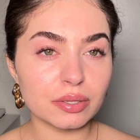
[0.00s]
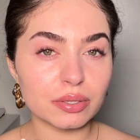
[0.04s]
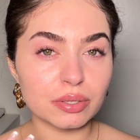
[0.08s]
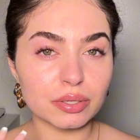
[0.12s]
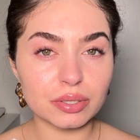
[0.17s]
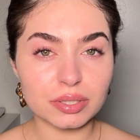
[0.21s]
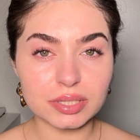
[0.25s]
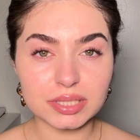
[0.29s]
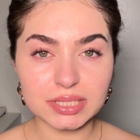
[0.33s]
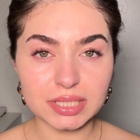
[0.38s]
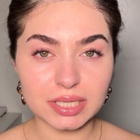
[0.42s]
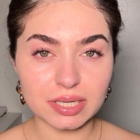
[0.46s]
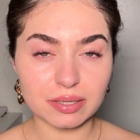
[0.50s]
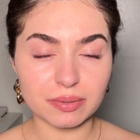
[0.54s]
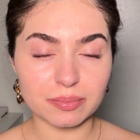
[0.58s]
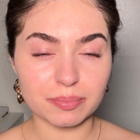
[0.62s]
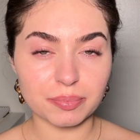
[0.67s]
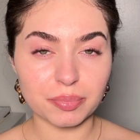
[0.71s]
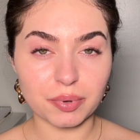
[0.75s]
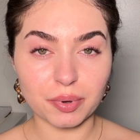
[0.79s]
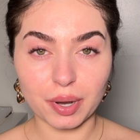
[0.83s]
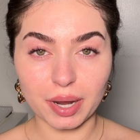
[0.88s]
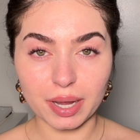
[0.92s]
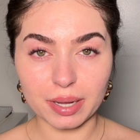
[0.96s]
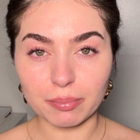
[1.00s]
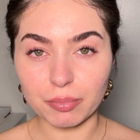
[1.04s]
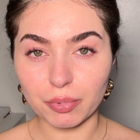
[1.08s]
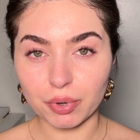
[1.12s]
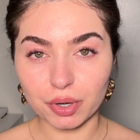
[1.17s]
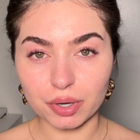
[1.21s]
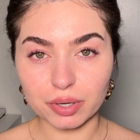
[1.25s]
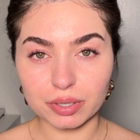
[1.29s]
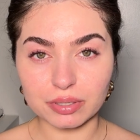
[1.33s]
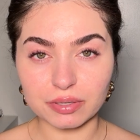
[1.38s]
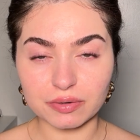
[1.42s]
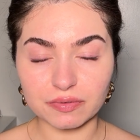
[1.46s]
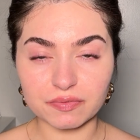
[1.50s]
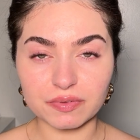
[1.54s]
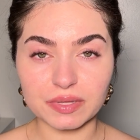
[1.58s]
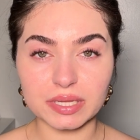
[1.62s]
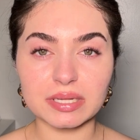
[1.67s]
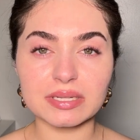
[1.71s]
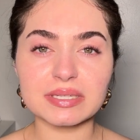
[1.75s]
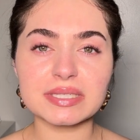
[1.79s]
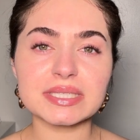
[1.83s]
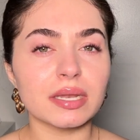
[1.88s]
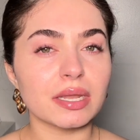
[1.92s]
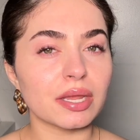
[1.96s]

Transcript: looks like a primer on your face.